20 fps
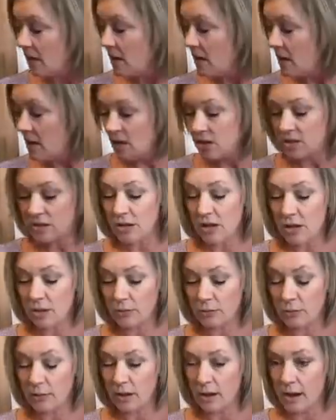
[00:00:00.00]

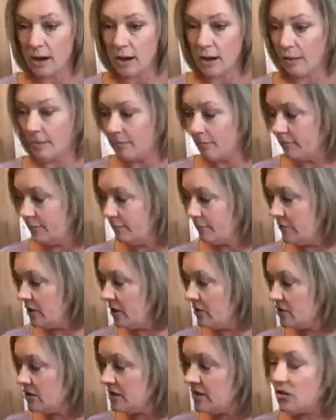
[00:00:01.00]
So, you
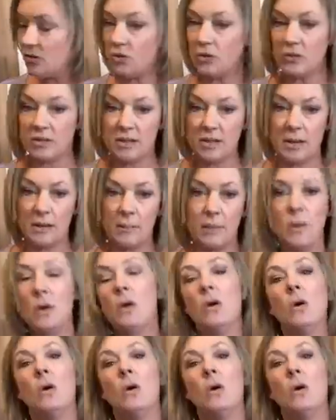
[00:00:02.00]
know, just a little tip.